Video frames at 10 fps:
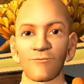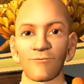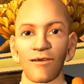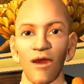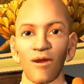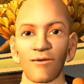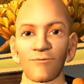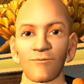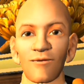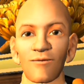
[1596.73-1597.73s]
If you have any
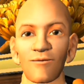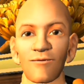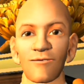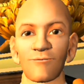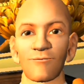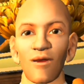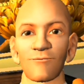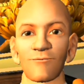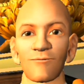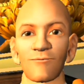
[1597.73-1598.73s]
questions,
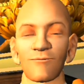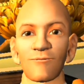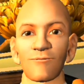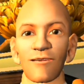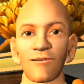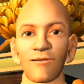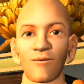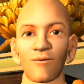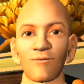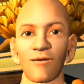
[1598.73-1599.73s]
I would
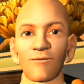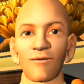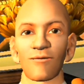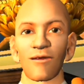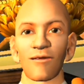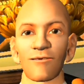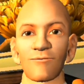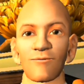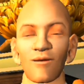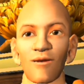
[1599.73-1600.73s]
love
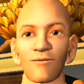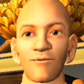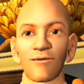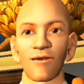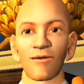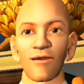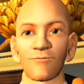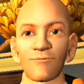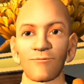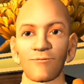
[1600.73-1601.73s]
to hear
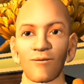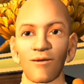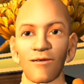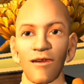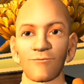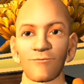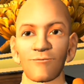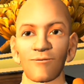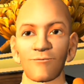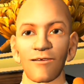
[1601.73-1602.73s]
them,
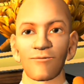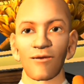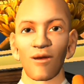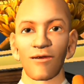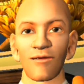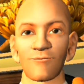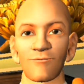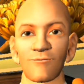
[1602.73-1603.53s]
or comments.